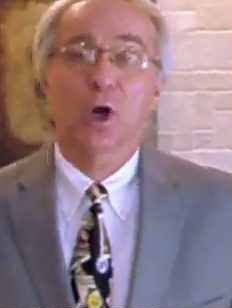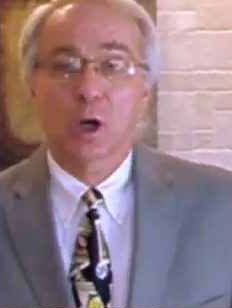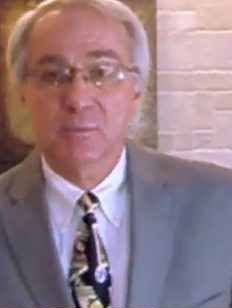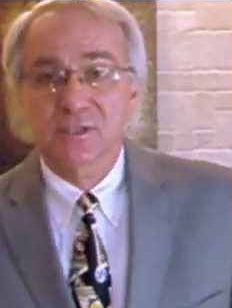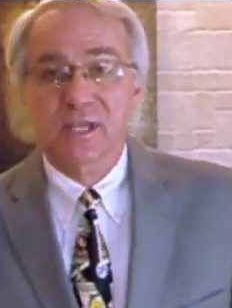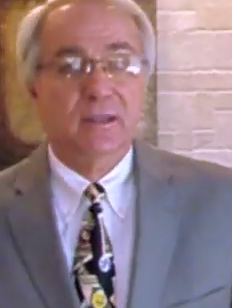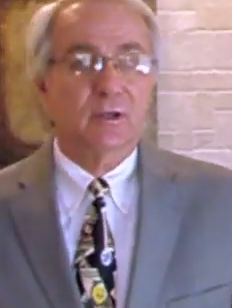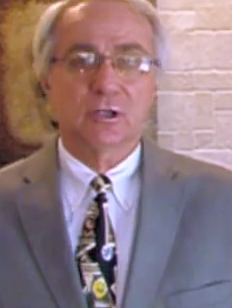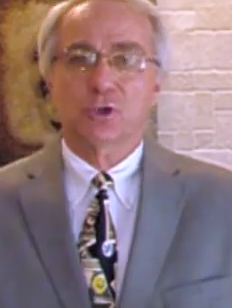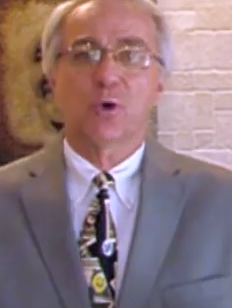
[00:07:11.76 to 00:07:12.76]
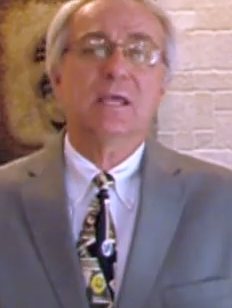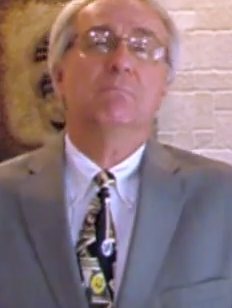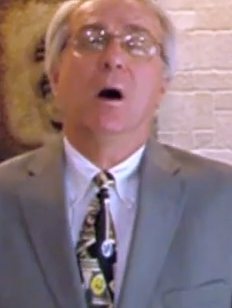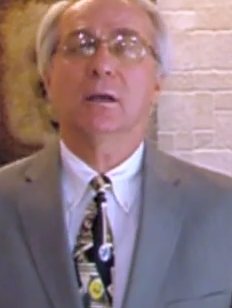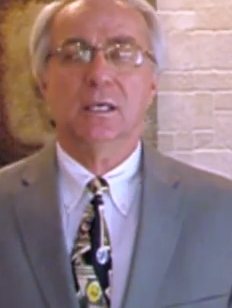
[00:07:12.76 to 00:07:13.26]
heard me say that a trained
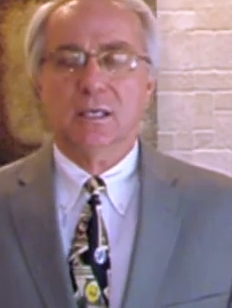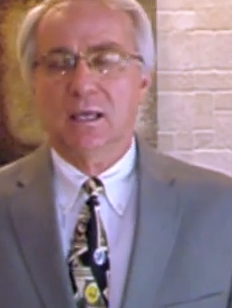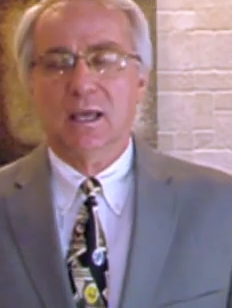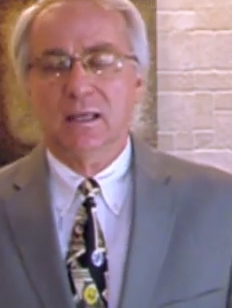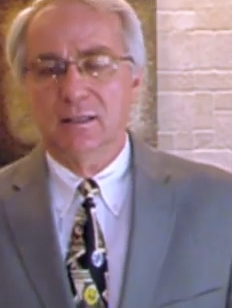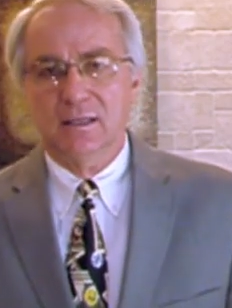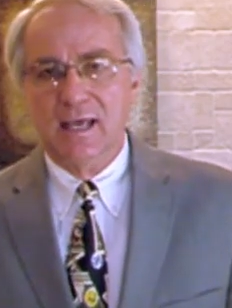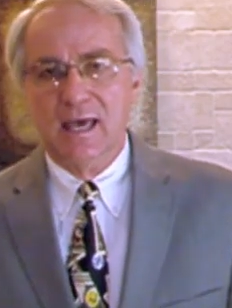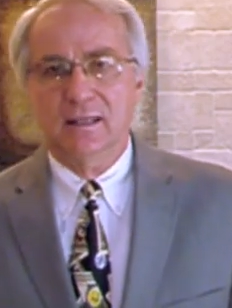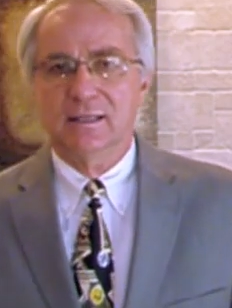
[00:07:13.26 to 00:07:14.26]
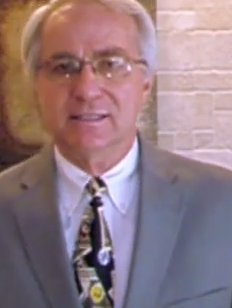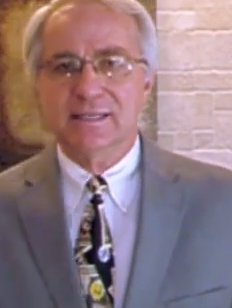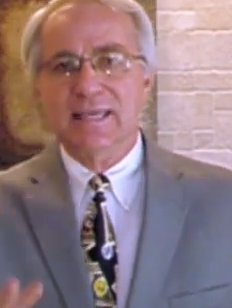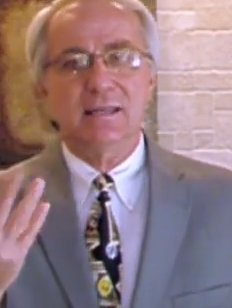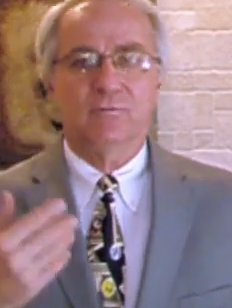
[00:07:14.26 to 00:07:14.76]
monkey can gather the data that's
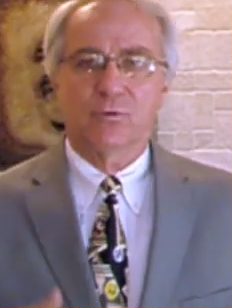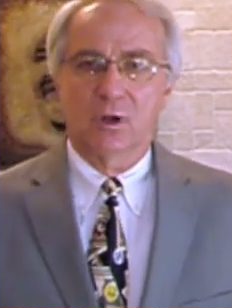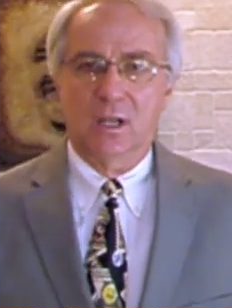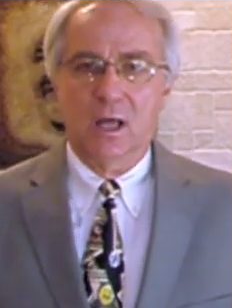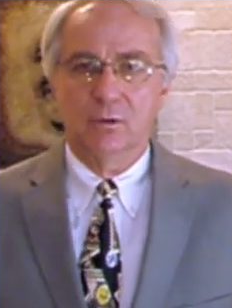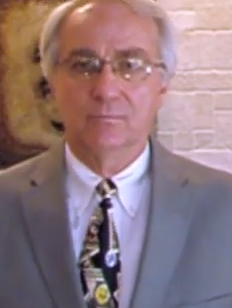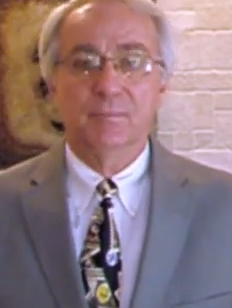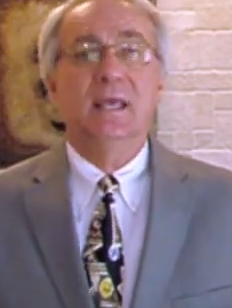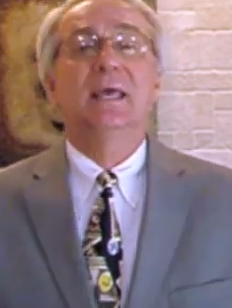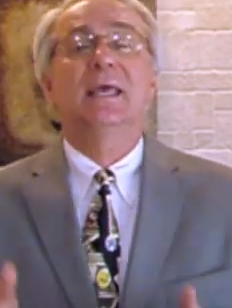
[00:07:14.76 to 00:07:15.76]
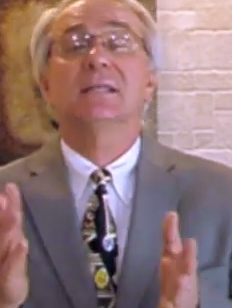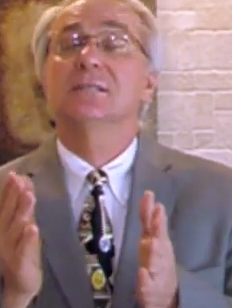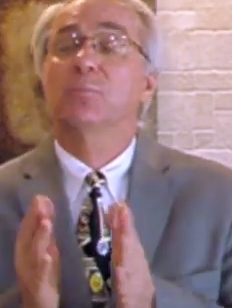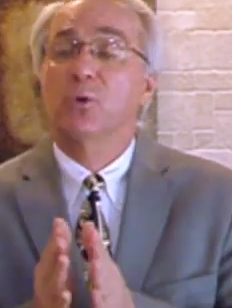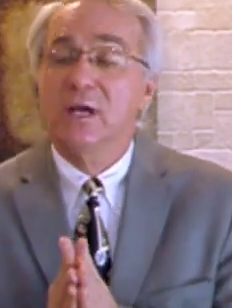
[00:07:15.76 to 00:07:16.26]
needed for a loan. It's
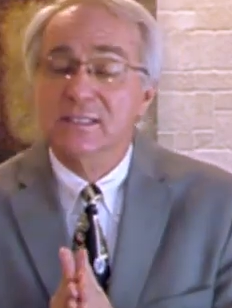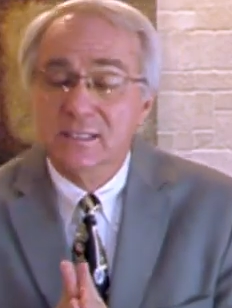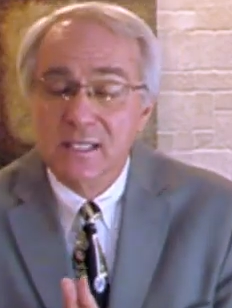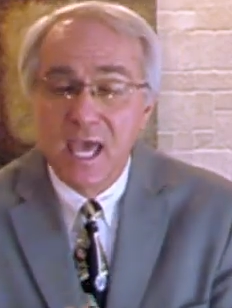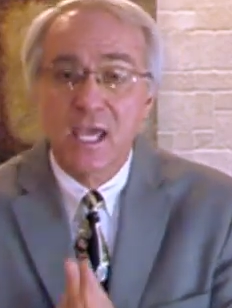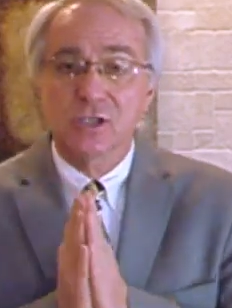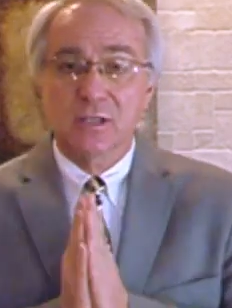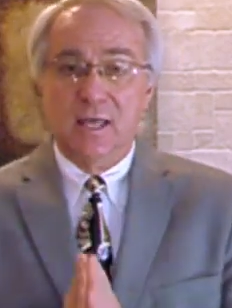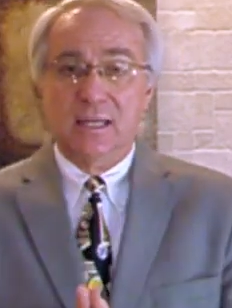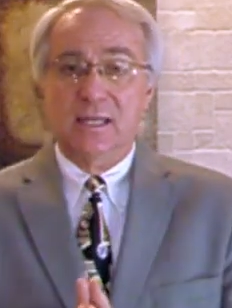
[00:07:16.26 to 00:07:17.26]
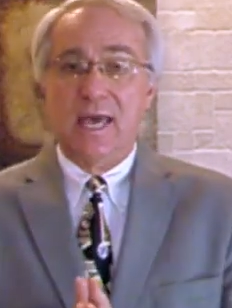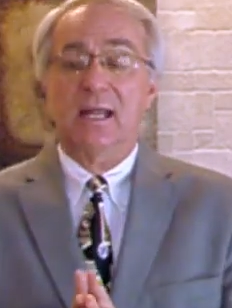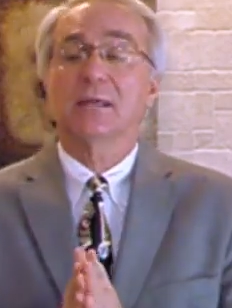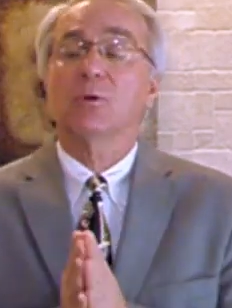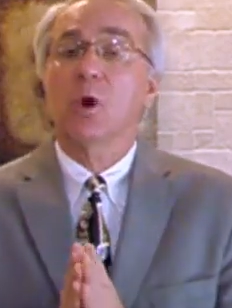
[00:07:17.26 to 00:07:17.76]
the presentation of that
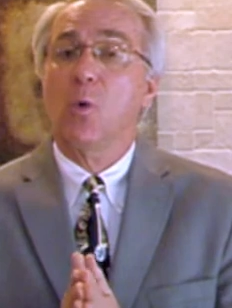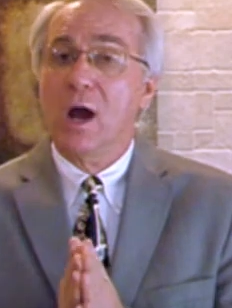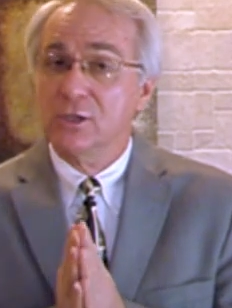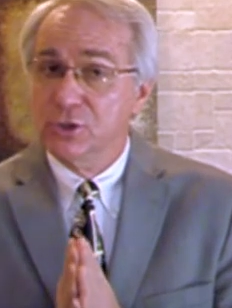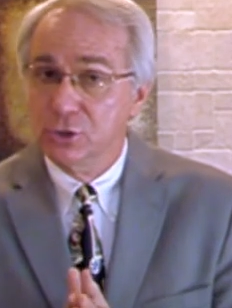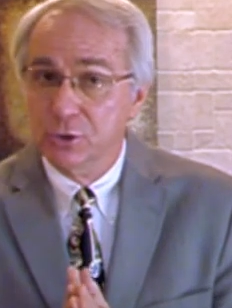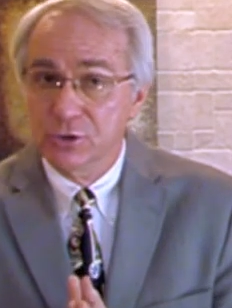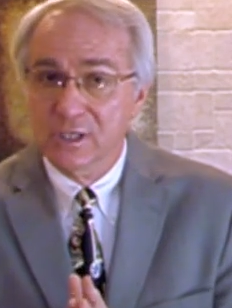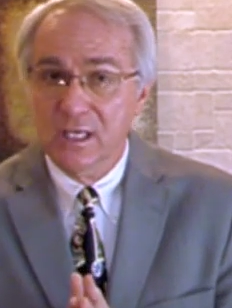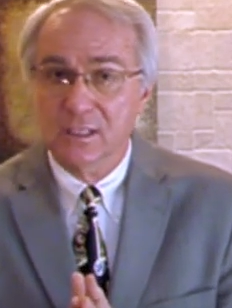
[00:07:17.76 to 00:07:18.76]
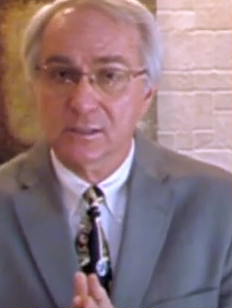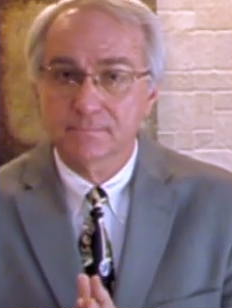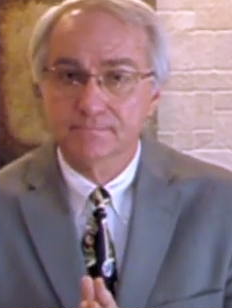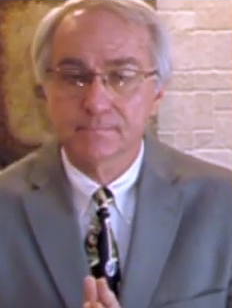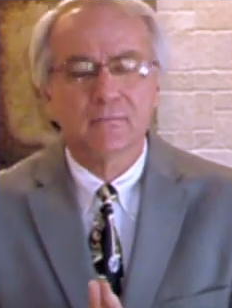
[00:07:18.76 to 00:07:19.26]
data that requires the true skills.
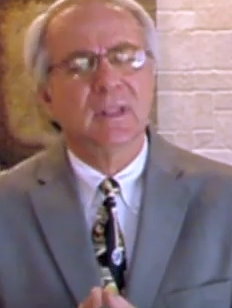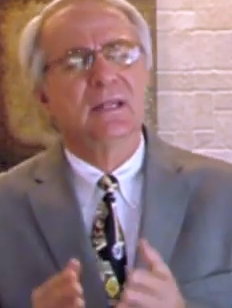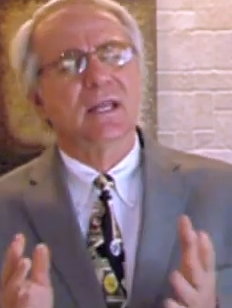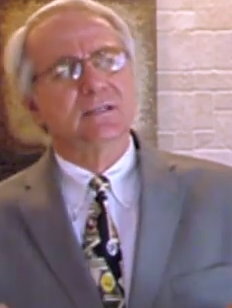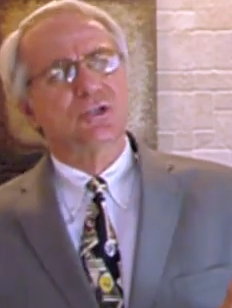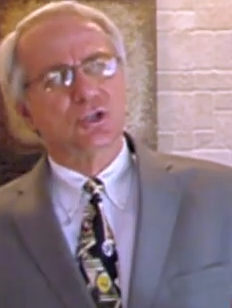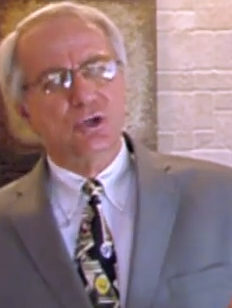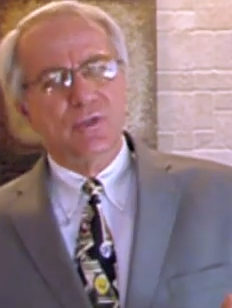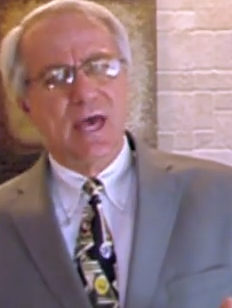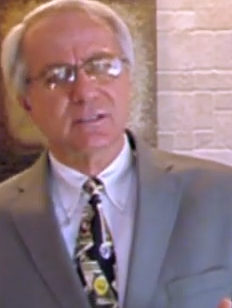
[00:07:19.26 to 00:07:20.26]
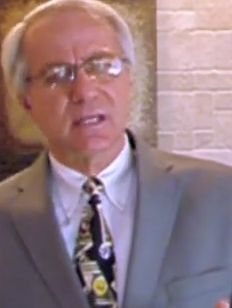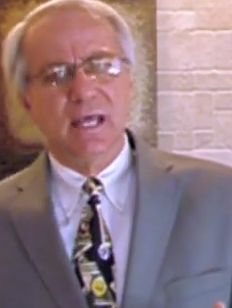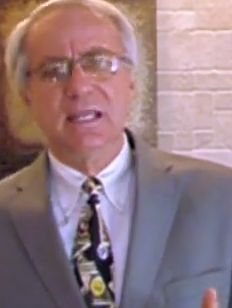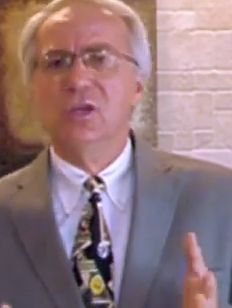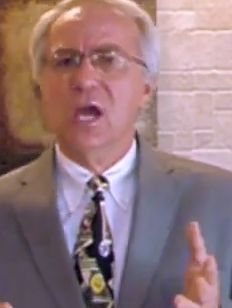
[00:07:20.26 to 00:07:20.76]
Now, since
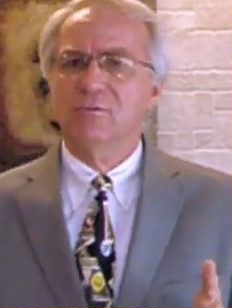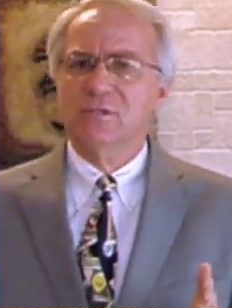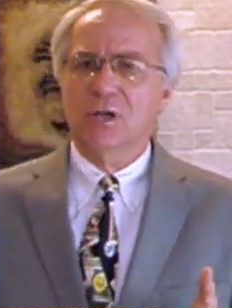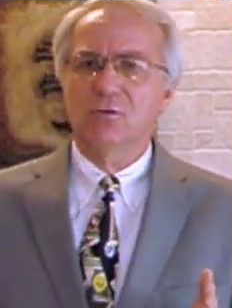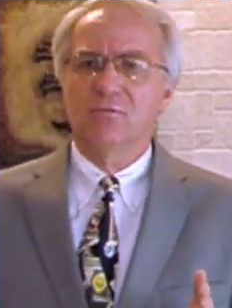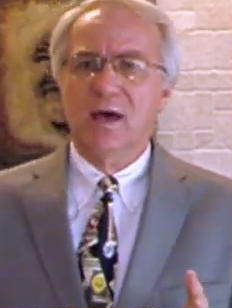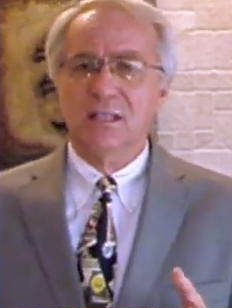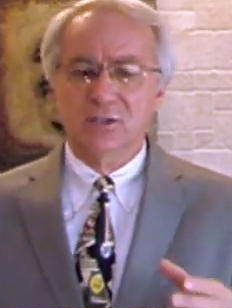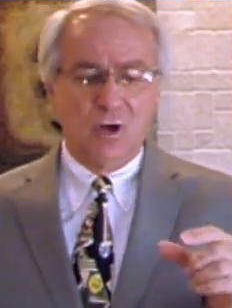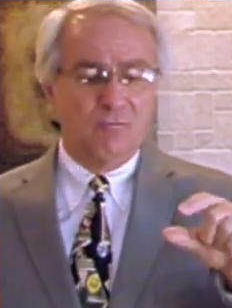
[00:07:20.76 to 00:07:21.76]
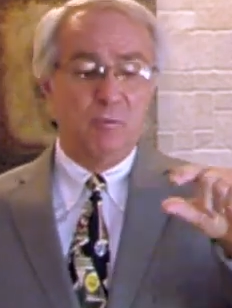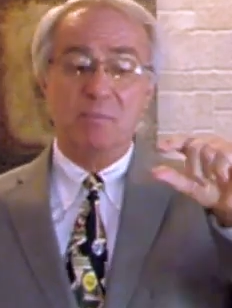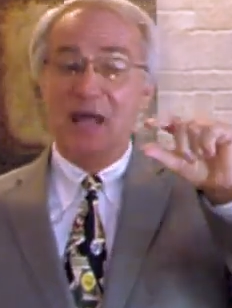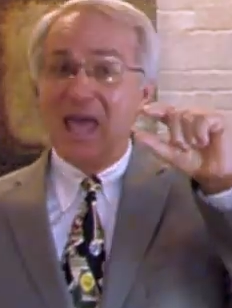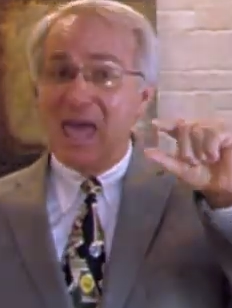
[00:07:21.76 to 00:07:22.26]
2008, the average loan file has gone from
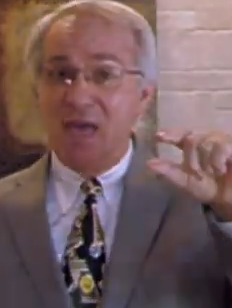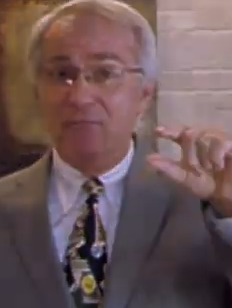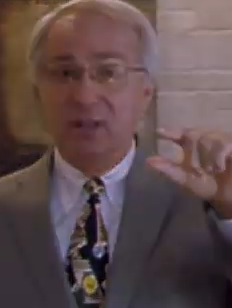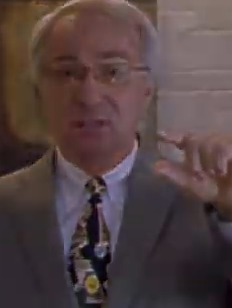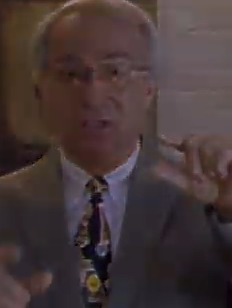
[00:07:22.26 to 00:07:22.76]
about a half-inch